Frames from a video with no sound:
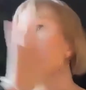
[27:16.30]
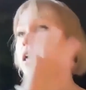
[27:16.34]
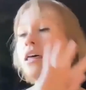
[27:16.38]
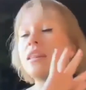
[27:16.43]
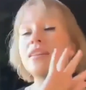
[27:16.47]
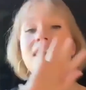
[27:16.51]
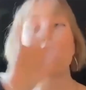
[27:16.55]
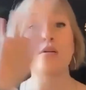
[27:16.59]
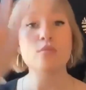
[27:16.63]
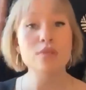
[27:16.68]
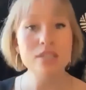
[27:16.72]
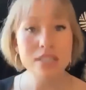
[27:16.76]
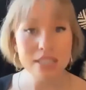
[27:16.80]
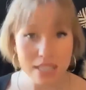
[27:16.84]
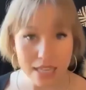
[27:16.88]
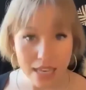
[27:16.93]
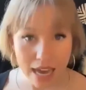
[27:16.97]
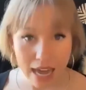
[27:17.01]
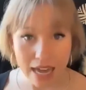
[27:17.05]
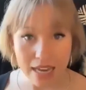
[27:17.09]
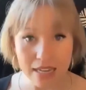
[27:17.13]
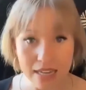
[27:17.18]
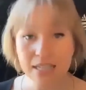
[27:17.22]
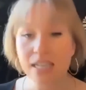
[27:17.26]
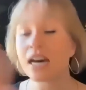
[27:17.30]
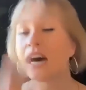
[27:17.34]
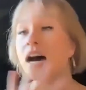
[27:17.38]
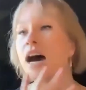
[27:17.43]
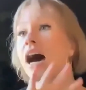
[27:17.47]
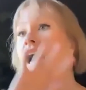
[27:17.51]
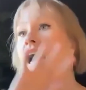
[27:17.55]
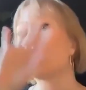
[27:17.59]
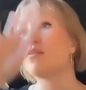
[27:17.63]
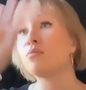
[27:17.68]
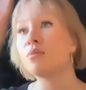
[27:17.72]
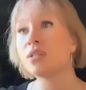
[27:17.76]
that was the end.
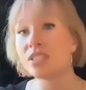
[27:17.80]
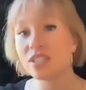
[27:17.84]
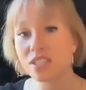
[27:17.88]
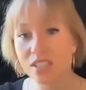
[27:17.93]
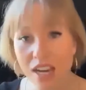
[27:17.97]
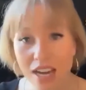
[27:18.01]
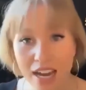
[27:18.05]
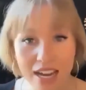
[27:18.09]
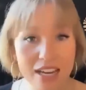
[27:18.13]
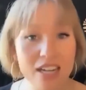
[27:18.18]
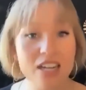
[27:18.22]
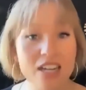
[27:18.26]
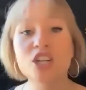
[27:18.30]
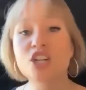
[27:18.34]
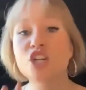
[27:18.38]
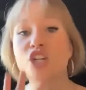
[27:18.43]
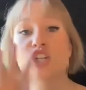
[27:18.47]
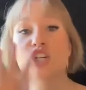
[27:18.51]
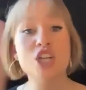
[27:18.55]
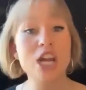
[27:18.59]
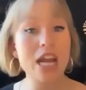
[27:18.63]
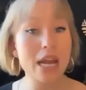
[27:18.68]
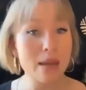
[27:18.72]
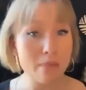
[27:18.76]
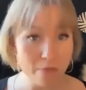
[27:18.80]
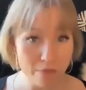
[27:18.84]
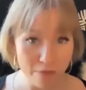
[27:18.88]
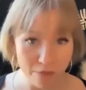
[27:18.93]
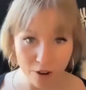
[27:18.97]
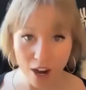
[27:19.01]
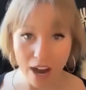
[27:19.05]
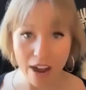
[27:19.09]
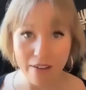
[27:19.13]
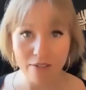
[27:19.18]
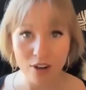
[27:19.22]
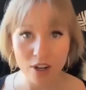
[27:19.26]
I was done. Shame
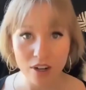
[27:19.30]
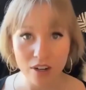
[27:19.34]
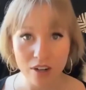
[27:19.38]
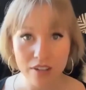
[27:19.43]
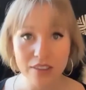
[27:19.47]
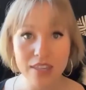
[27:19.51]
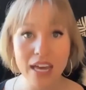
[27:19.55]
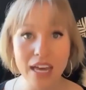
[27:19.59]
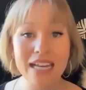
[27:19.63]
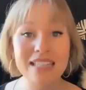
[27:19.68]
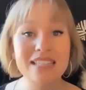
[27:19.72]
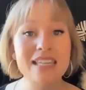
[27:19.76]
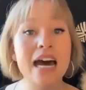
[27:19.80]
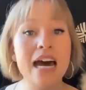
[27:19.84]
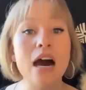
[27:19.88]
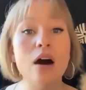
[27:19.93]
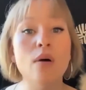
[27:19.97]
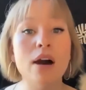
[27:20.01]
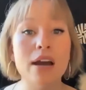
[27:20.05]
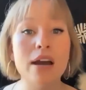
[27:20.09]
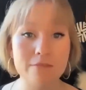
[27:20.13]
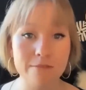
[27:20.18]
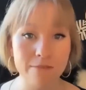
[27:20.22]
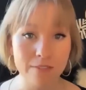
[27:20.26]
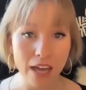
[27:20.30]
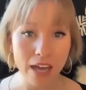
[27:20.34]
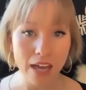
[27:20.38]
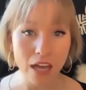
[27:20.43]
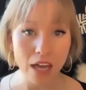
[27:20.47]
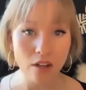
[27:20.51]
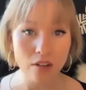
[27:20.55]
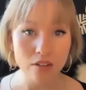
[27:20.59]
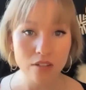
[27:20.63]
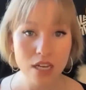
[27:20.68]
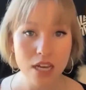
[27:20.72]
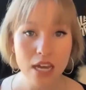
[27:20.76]
forever. That's how I
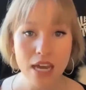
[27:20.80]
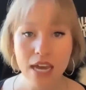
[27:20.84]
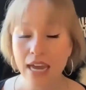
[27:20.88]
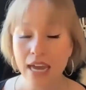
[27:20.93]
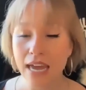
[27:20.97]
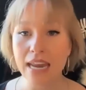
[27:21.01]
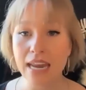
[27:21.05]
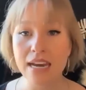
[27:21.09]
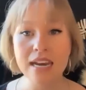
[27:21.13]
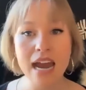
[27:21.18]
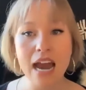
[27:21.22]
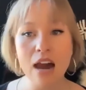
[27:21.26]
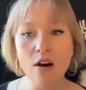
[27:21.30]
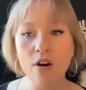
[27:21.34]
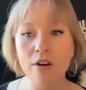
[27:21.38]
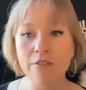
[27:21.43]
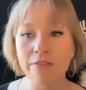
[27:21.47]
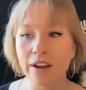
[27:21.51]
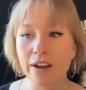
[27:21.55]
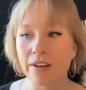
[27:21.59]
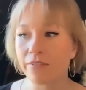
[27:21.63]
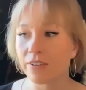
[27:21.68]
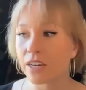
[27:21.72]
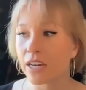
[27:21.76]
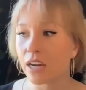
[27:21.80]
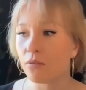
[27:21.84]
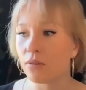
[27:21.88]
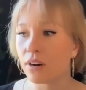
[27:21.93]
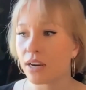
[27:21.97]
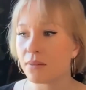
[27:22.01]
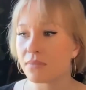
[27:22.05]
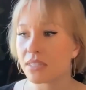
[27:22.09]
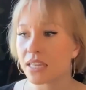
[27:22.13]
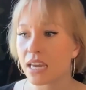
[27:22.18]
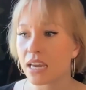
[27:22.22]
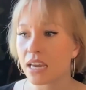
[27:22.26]
felt. And now if I forget what
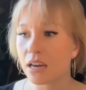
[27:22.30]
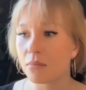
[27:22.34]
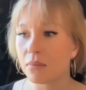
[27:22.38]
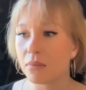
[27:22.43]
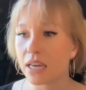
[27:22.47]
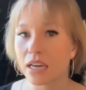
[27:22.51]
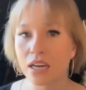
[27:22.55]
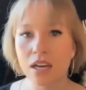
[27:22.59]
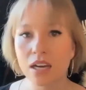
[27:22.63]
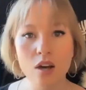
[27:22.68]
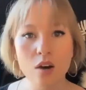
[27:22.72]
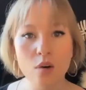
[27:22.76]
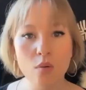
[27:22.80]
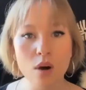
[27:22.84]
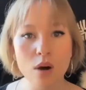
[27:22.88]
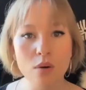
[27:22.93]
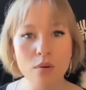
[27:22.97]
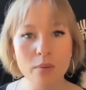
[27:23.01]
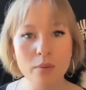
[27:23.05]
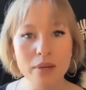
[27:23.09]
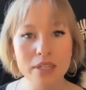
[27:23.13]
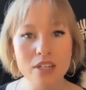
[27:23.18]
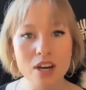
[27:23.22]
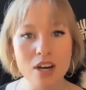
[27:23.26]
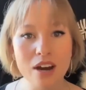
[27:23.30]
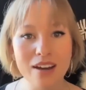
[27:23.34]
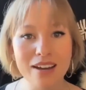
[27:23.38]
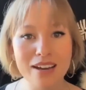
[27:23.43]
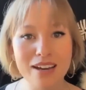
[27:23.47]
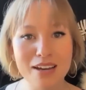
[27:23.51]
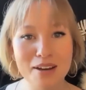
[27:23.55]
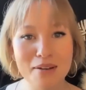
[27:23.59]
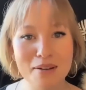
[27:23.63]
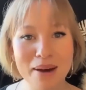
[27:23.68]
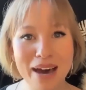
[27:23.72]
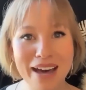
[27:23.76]
I'm saying, I'm like, what were we
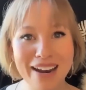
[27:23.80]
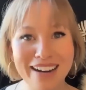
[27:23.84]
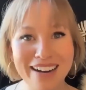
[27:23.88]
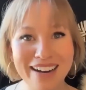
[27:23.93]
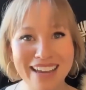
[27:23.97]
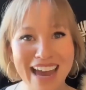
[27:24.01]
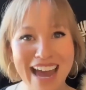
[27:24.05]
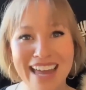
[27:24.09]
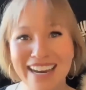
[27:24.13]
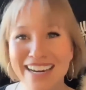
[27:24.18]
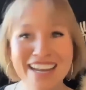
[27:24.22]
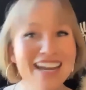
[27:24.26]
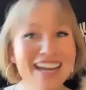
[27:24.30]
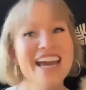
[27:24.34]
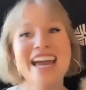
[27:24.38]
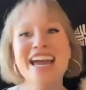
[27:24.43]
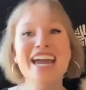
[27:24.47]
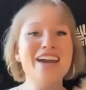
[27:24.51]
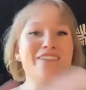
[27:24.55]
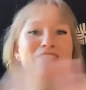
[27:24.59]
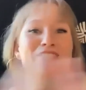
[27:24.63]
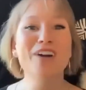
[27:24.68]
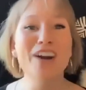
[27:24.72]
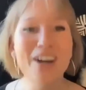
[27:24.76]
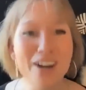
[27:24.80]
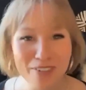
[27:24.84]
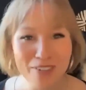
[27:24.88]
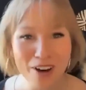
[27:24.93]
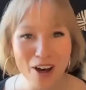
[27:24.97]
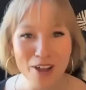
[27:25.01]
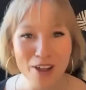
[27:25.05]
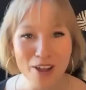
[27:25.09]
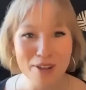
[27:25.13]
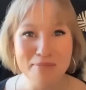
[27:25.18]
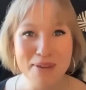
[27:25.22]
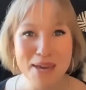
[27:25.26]
talking about again in front of
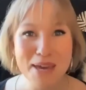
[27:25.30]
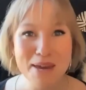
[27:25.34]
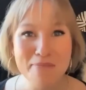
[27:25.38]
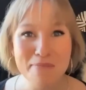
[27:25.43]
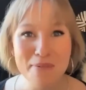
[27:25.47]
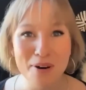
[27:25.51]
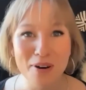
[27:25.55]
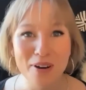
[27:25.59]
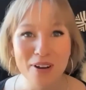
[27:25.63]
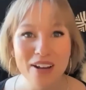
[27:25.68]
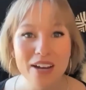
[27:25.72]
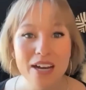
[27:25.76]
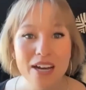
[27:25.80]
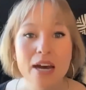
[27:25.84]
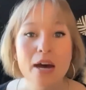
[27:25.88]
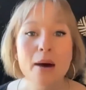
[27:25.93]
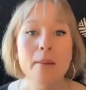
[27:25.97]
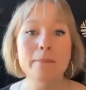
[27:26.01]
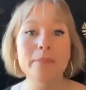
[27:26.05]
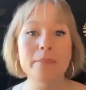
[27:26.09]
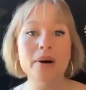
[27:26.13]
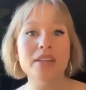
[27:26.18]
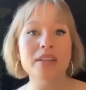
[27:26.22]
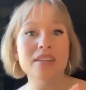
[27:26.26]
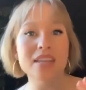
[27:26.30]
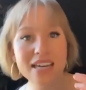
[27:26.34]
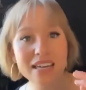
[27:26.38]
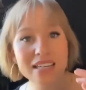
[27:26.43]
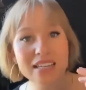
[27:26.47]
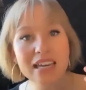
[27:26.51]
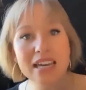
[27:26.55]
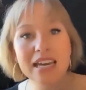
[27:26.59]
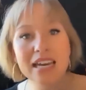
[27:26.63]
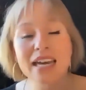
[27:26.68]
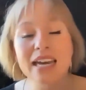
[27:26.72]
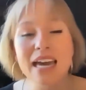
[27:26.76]
all the people? But
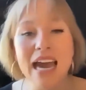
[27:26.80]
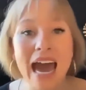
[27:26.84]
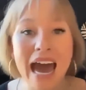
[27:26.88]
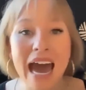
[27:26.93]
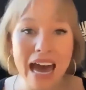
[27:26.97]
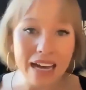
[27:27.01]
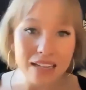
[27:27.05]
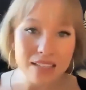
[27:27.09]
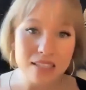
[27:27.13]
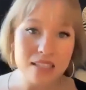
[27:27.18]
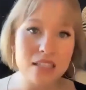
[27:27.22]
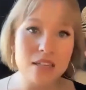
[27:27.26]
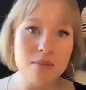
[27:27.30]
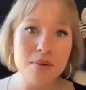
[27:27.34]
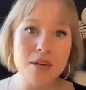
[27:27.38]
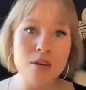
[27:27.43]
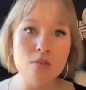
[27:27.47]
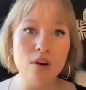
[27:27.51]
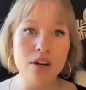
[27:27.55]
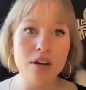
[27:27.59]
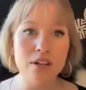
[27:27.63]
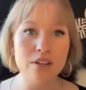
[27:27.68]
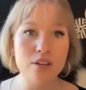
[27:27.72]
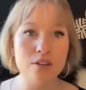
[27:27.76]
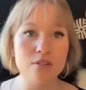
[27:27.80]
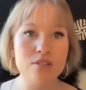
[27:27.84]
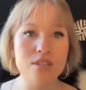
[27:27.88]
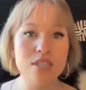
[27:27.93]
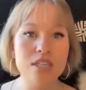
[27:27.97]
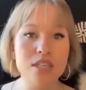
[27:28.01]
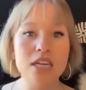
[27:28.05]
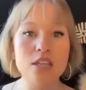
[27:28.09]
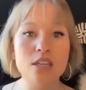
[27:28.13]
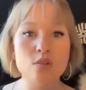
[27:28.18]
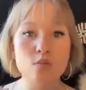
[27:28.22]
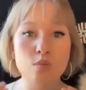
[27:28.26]
it has to be one of those
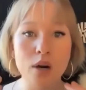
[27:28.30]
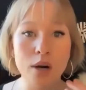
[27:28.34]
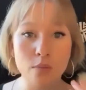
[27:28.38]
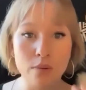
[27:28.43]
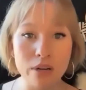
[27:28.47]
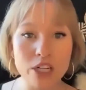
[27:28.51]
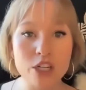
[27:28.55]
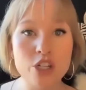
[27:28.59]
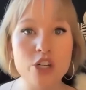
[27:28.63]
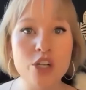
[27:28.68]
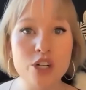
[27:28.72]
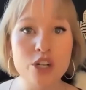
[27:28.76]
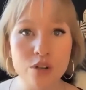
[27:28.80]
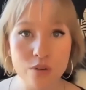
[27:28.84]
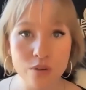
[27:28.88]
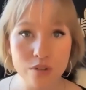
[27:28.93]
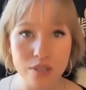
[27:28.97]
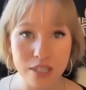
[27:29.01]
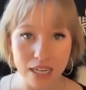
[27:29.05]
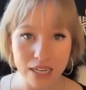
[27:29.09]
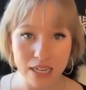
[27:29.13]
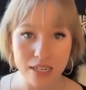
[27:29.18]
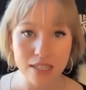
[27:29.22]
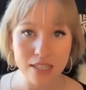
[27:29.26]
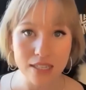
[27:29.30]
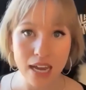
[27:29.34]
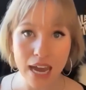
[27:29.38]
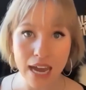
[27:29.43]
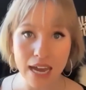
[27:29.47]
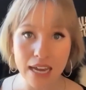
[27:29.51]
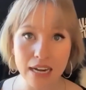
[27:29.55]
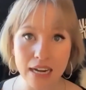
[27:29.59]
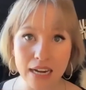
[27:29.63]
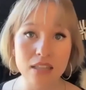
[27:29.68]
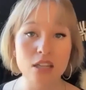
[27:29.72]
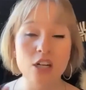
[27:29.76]
things where we choose and
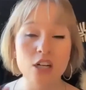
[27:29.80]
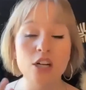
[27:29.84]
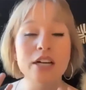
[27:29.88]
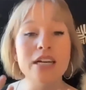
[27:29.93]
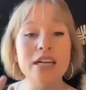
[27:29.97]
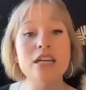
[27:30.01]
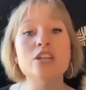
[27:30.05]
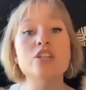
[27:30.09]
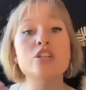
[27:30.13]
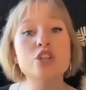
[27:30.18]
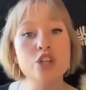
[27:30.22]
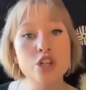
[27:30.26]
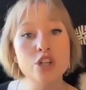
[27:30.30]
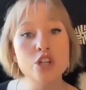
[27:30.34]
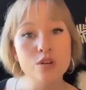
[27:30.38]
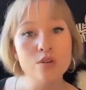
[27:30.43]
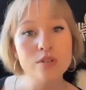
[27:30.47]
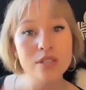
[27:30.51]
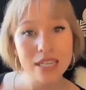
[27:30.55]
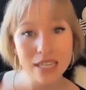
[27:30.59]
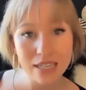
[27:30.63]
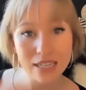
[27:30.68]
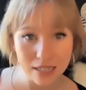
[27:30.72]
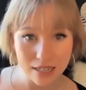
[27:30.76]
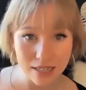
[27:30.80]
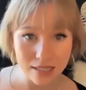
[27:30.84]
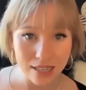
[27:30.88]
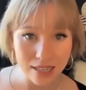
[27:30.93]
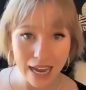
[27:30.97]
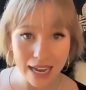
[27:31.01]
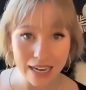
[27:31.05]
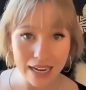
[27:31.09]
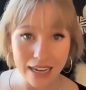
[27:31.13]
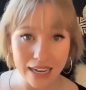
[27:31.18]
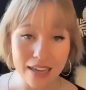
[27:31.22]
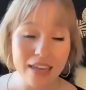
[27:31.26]
decide. And there is choosing and
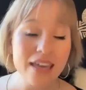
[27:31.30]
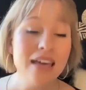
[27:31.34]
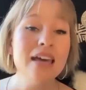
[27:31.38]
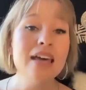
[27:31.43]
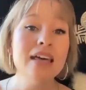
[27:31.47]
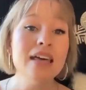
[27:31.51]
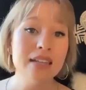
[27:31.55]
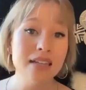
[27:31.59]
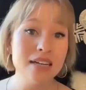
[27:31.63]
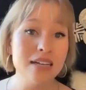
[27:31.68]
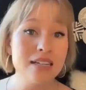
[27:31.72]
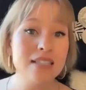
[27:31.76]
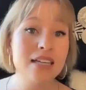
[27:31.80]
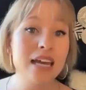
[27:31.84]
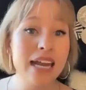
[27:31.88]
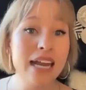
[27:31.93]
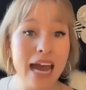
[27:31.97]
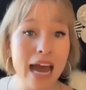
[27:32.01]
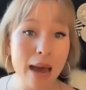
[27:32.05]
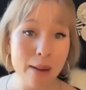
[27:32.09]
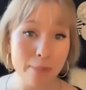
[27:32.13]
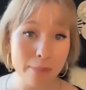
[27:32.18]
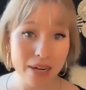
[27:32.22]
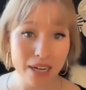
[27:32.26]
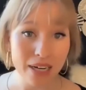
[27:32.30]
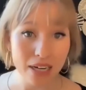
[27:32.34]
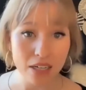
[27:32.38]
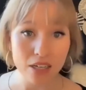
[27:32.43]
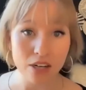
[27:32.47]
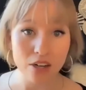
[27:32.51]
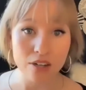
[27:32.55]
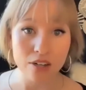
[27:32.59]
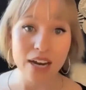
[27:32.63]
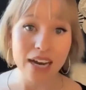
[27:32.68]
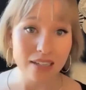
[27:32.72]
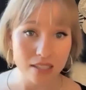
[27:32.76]
deciding that is going to happen at
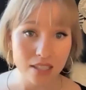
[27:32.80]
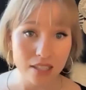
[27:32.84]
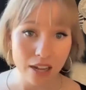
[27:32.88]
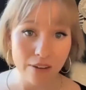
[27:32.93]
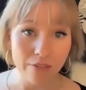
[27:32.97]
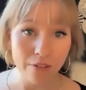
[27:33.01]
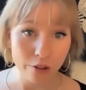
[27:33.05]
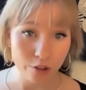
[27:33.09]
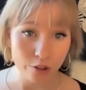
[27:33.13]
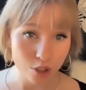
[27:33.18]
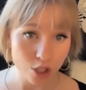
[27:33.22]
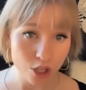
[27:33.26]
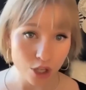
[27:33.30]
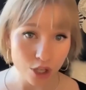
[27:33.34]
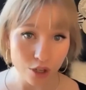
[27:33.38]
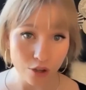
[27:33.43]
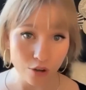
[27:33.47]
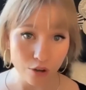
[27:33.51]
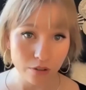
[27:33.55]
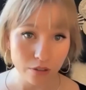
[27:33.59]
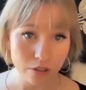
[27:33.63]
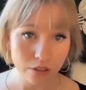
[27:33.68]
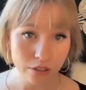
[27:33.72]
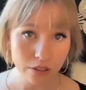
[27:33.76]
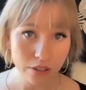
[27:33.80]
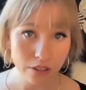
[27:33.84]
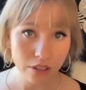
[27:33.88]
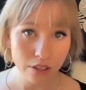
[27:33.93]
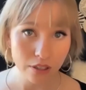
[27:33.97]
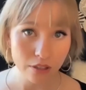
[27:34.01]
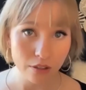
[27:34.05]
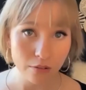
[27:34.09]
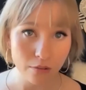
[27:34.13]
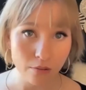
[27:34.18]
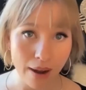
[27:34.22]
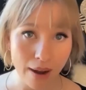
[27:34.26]
your next level too,
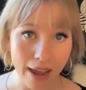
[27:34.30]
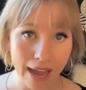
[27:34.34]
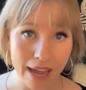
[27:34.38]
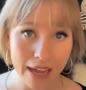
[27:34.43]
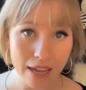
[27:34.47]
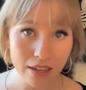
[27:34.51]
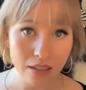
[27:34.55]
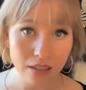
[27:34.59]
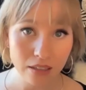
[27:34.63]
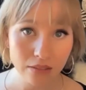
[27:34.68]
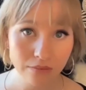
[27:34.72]
right?